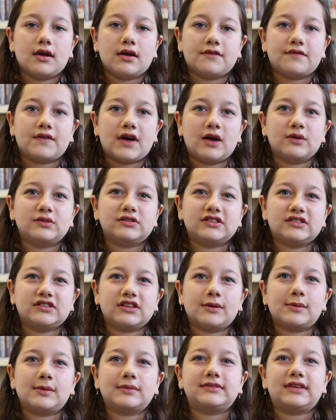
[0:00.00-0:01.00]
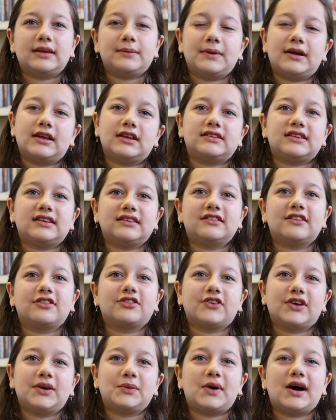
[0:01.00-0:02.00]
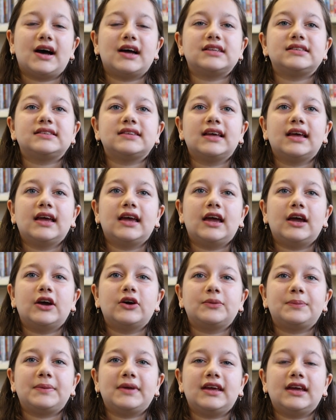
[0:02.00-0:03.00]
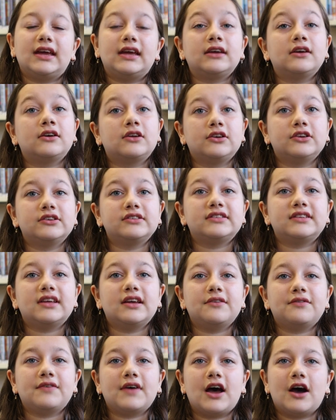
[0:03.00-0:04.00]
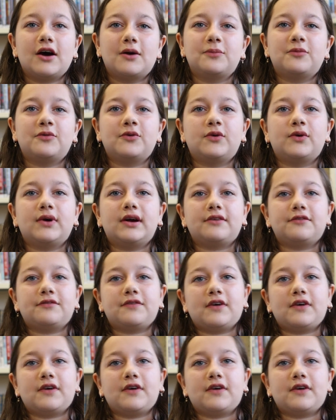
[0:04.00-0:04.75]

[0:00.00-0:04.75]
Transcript: If I was to sum up St Benedict's in 3 words, it would be inclusive, helpful and